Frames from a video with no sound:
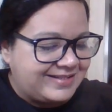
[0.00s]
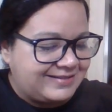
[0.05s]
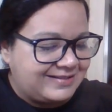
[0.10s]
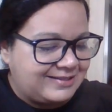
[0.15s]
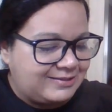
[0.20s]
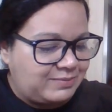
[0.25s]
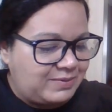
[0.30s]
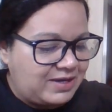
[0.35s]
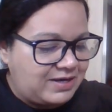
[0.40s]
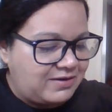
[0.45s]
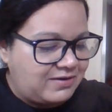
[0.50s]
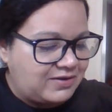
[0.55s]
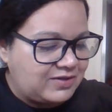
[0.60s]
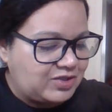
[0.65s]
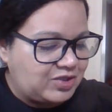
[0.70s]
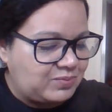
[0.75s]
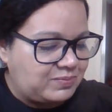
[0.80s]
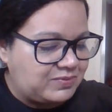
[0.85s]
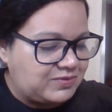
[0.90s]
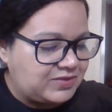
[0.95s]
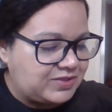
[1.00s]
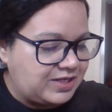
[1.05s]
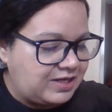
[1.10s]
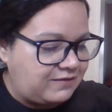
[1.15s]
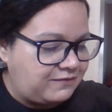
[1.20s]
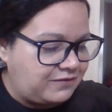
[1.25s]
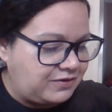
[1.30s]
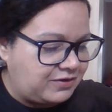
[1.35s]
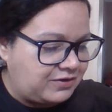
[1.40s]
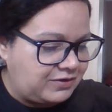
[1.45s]
So it's Red Heart Super
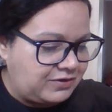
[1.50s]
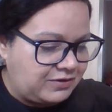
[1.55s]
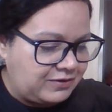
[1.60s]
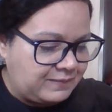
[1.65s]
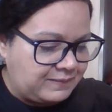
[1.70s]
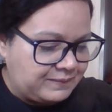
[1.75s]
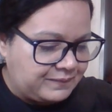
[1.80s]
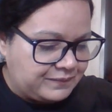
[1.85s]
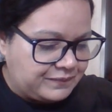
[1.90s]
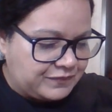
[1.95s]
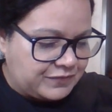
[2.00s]
Saver,